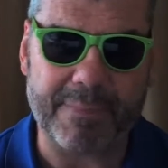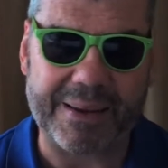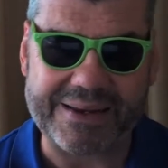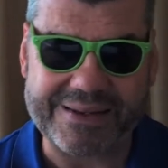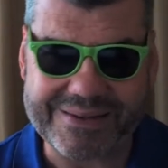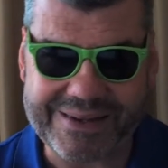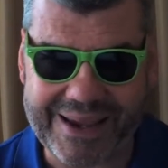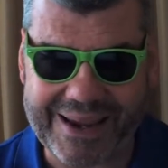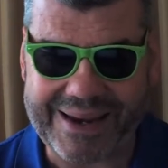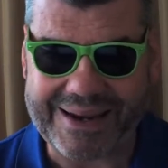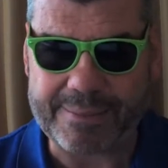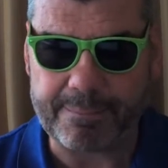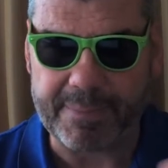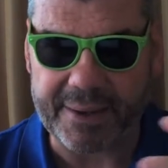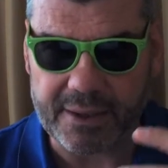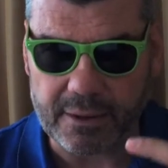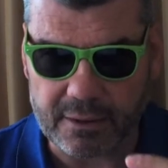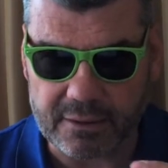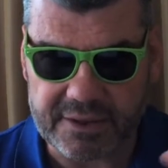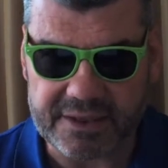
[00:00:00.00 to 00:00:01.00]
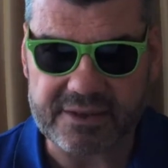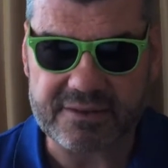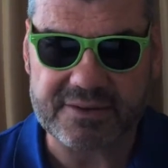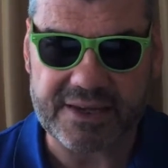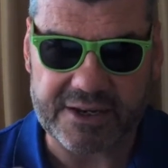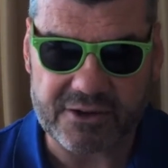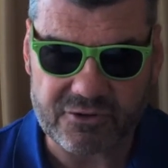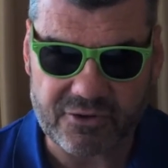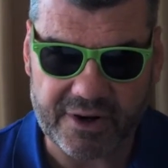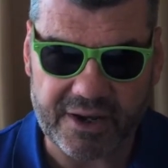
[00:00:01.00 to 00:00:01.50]
maintain, build,
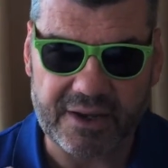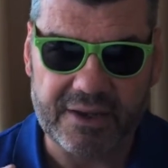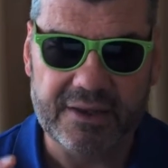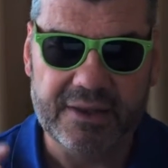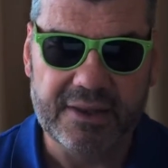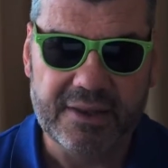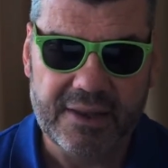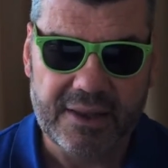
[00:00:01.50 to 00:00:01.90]
etc.,